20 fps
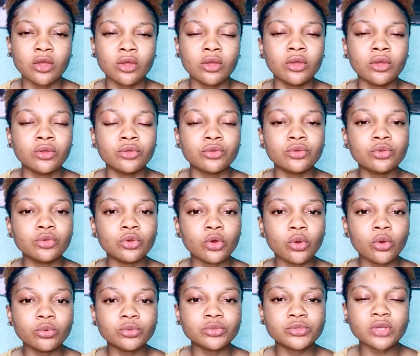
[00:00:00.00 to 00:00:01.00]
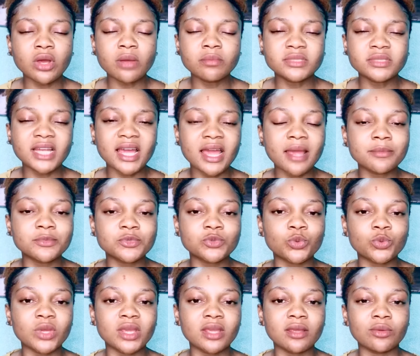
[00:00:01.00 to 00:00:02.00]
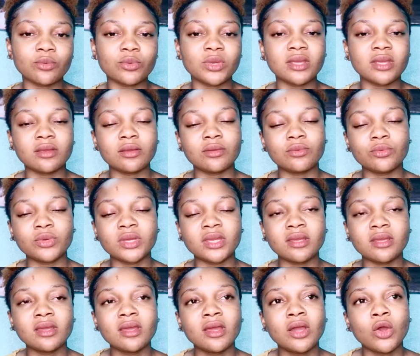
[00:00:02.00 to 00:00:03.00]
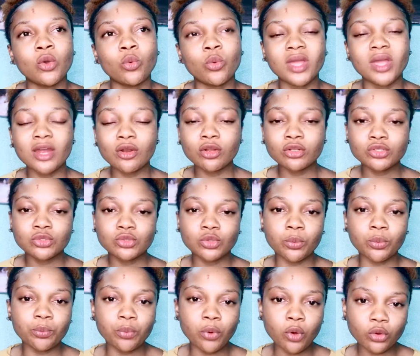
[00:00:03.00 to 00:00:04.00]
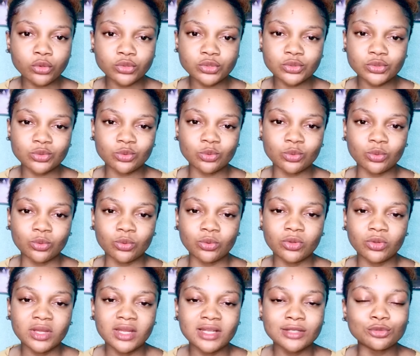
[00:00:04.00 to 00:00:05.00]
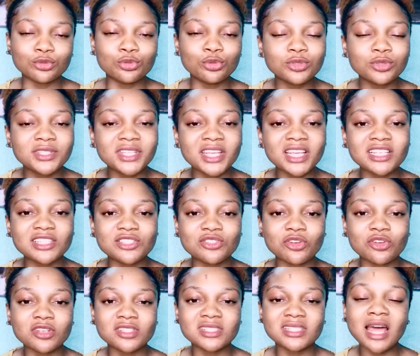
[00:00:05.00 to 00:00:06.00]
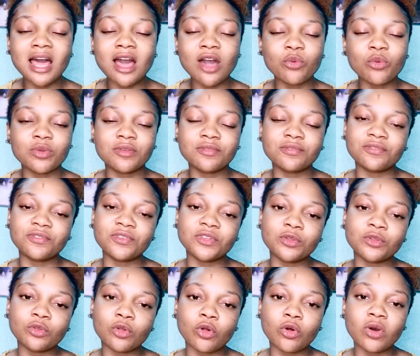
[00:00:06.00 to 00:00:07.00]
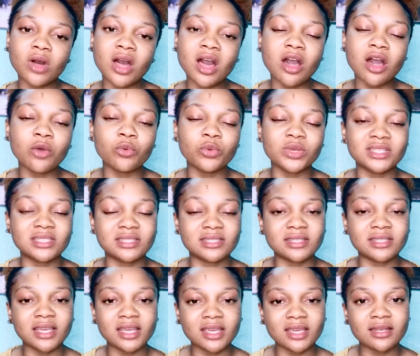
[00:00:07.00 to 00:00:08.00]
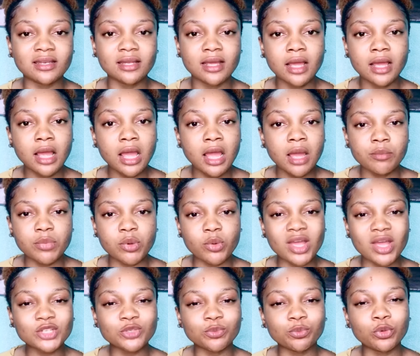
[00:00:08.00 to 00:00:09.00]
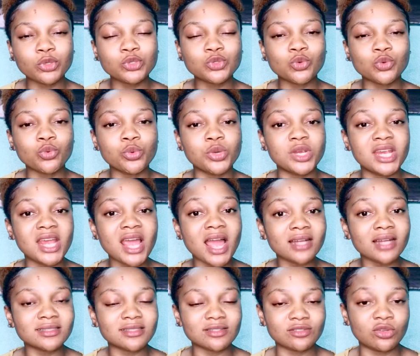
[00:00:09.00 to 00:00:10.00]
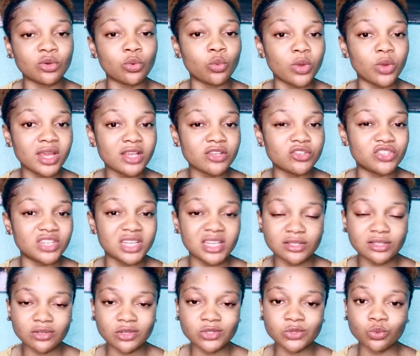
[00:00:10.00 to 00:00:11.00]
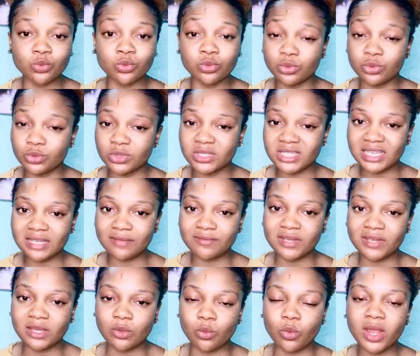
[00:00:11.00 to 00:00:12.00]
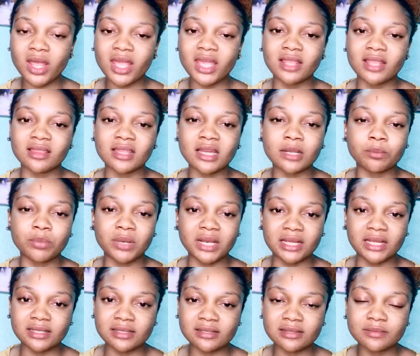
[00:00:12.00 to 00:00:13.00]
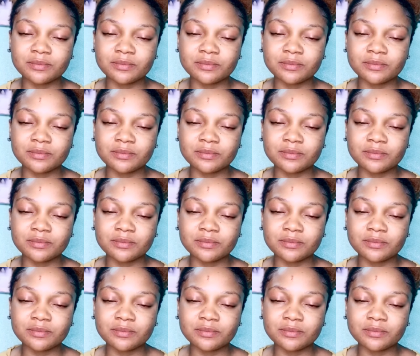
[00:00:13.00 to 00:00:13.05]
You know, sometimes we are not supposed to do things just how we feel or how we see it, but we are supposed to react the way Jesus would if he were in that place.